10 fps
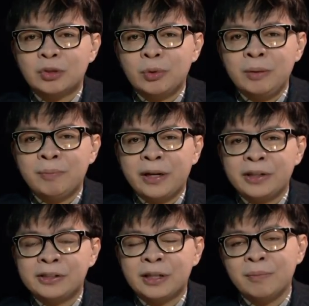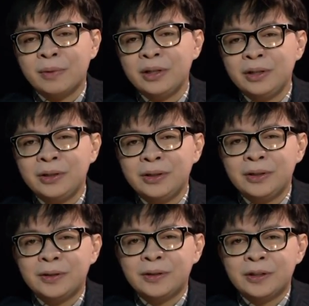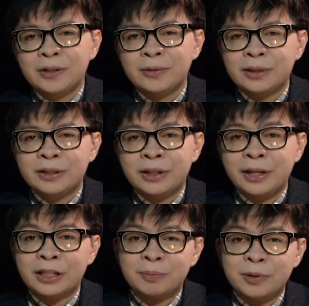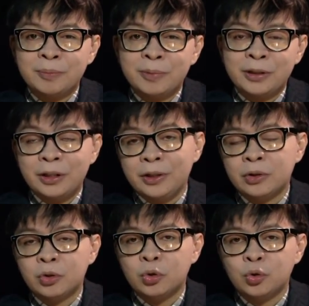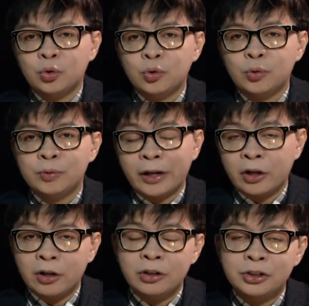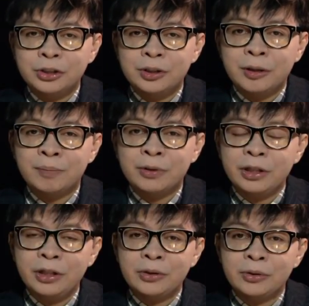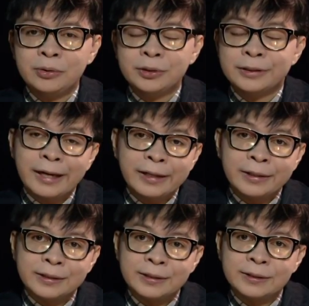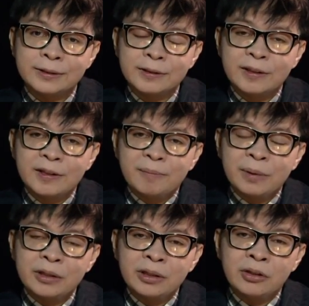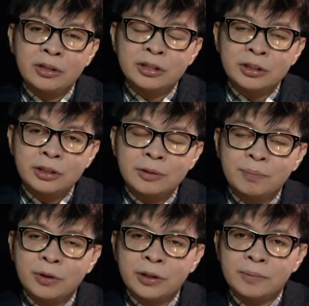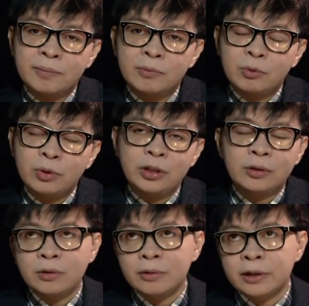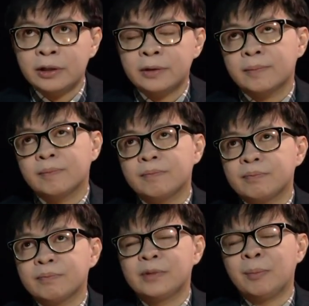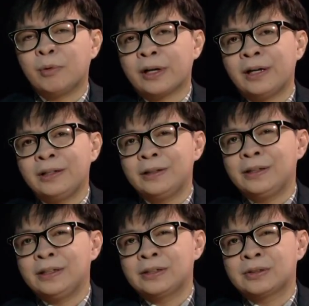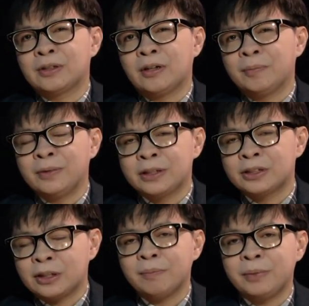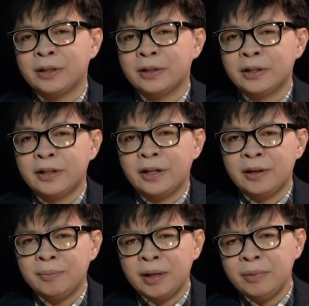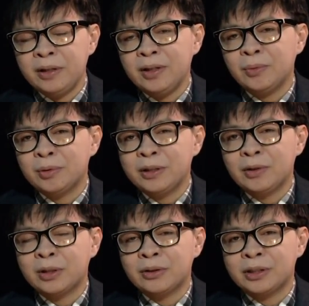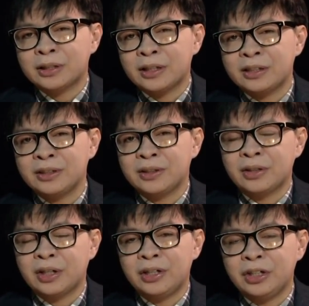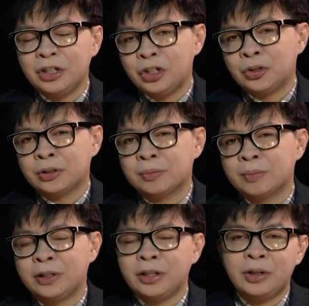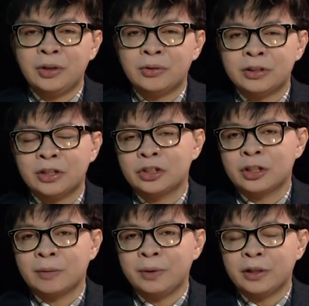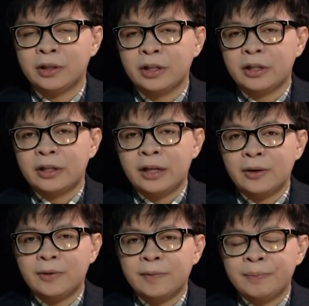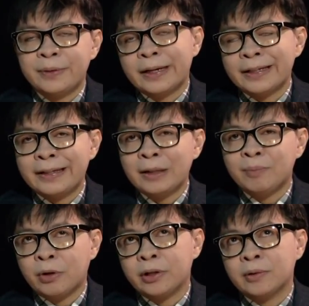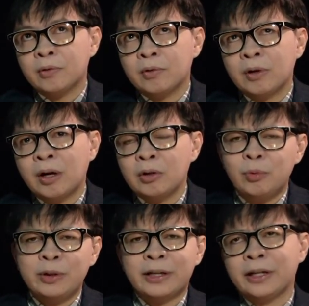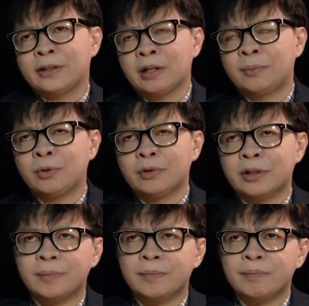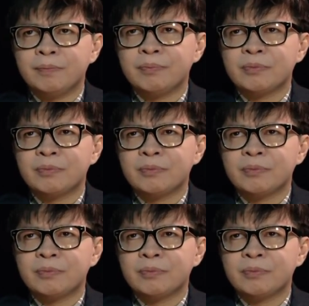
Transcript: So we invited somebody who is an expert pertaining to technology and pertaining to science. But on a certain point, we need to look at the moralities of this topic, and maybe he would be the one to discuss it regarding issues pertaining to such topic. Now, at that point, how do we title our program?